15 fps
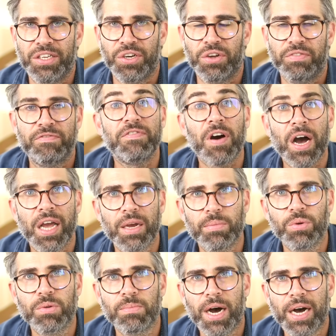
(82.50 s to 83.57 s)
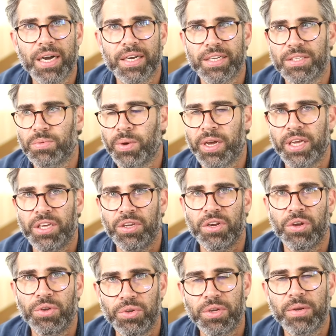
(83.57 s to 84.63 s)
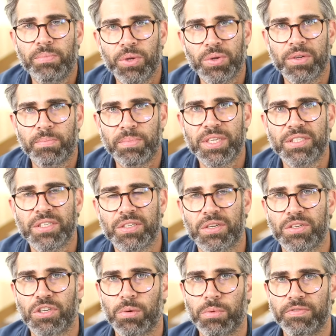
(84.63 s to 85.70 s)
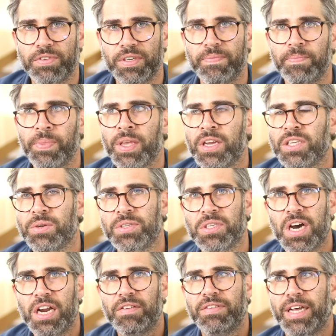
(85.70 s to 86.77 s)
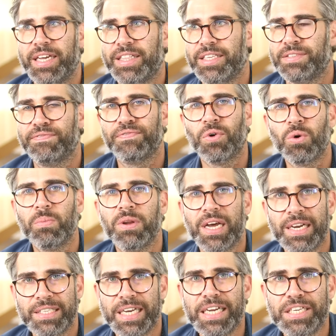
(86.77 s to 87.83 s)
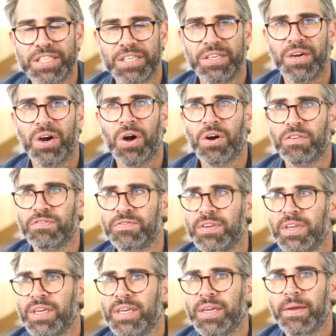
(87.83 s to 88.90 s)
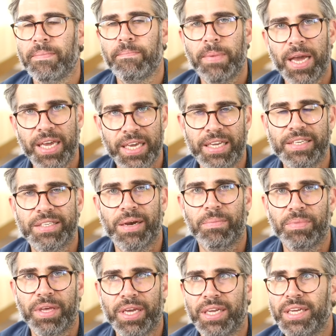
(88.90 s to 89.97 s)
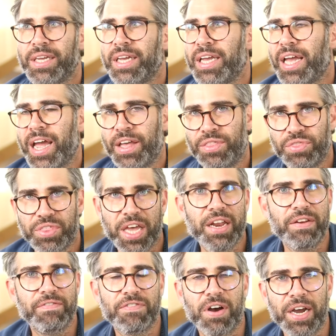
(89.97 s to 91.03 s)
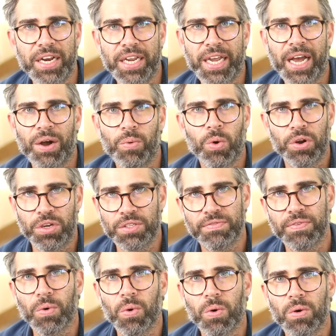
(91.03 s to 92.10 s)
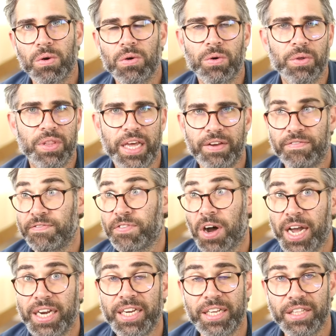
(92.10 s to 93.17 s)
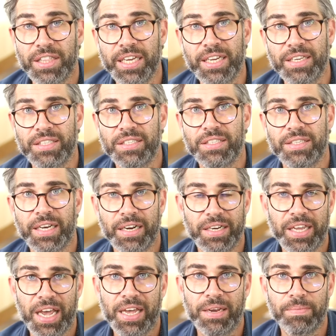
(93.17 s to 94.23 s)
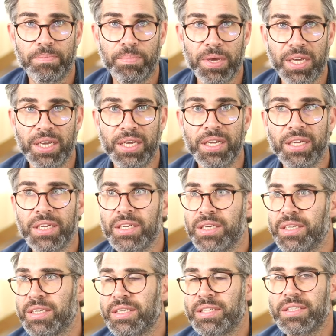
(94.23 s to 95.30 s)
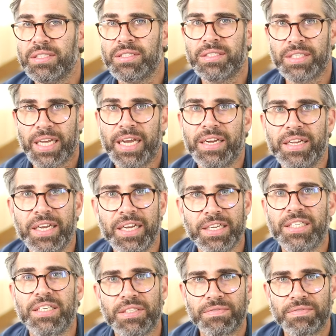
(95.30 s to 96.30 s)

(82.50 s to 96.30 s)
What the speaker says: viable markets where, you can build a business on top of it. So it's kind of like this formalization of making something and then finding out what it's for, or then finding things that it can be said it is